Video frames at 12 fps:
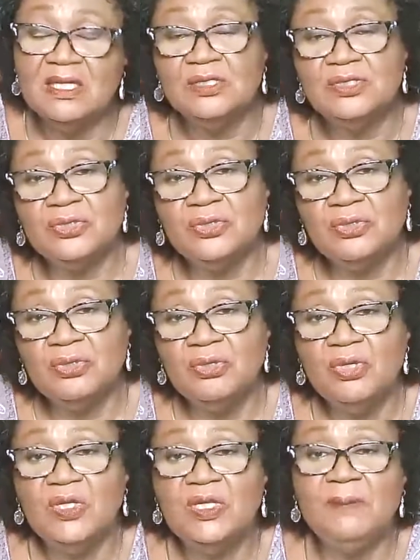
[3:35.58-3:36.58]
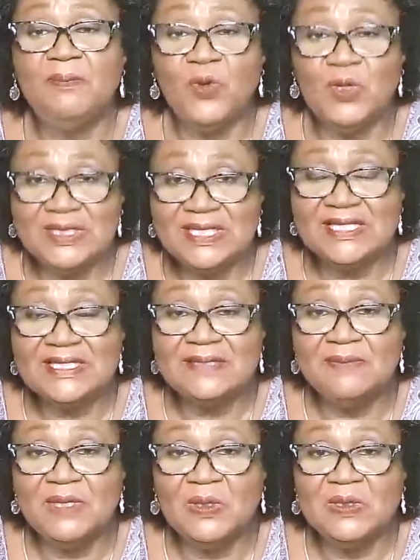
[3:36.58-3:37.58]
to the process
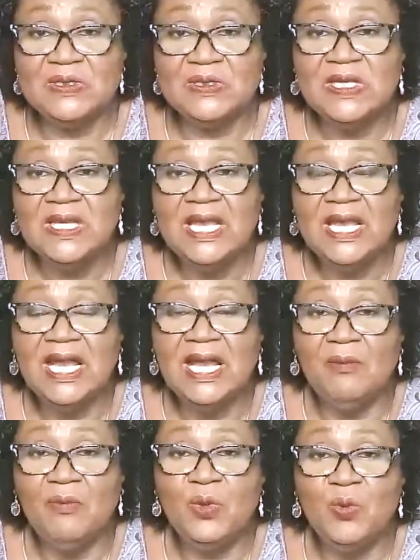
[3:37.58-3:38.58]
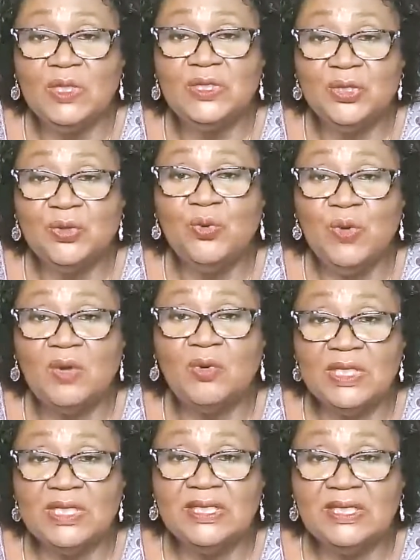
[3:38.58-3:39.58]
because um, we want to go
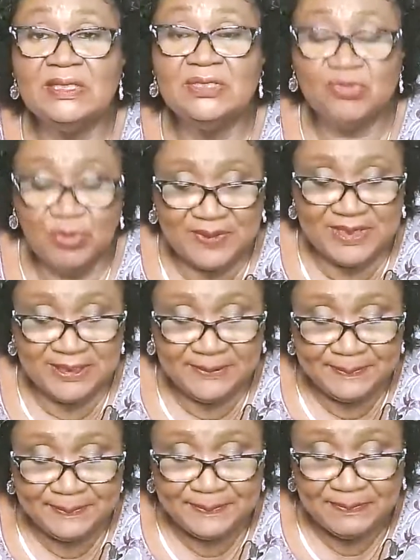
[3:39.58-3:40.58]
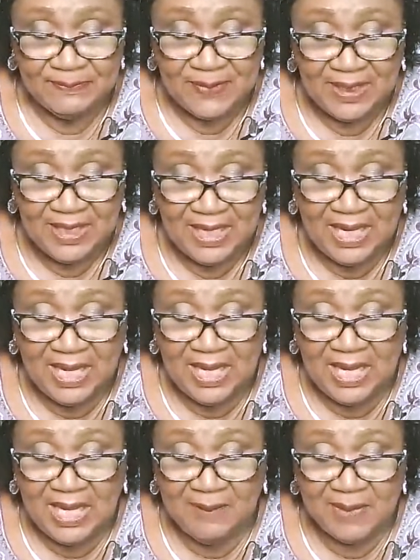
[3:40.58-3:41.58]
according to scripture.
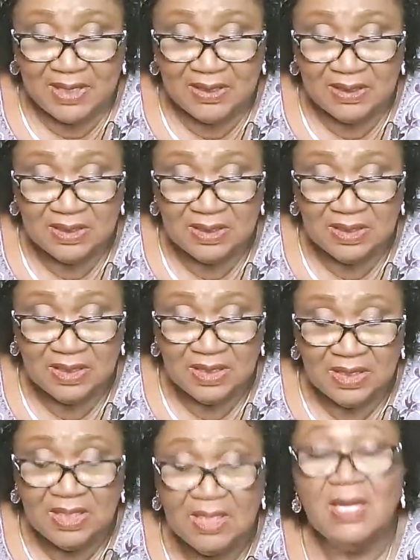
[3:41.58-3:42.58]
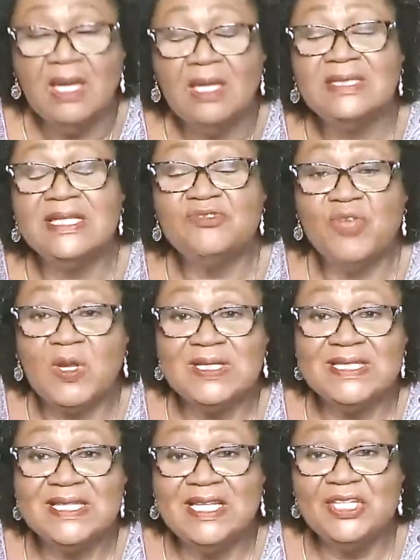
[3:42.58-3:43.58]
Um, since
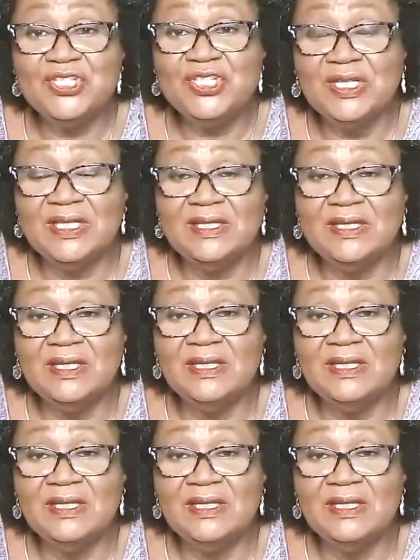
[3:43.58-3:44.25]
reconciliation